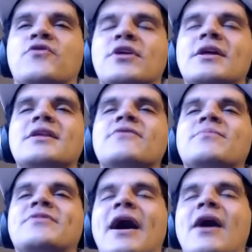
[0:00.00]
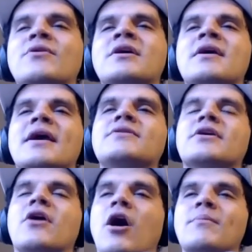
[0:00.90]
free to leave them down in the
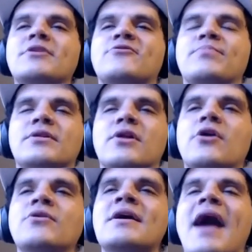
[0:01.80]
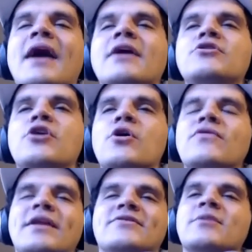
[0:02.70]
comments below. I know
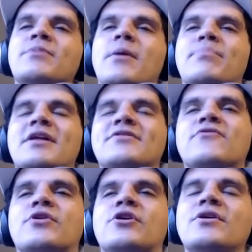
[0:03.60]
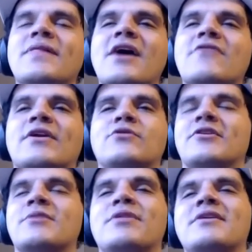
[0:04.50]
that it's going to be a blessing for her life. I know it's
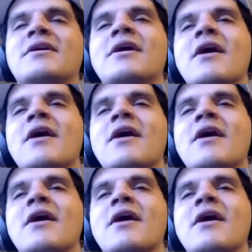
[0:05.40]
going to be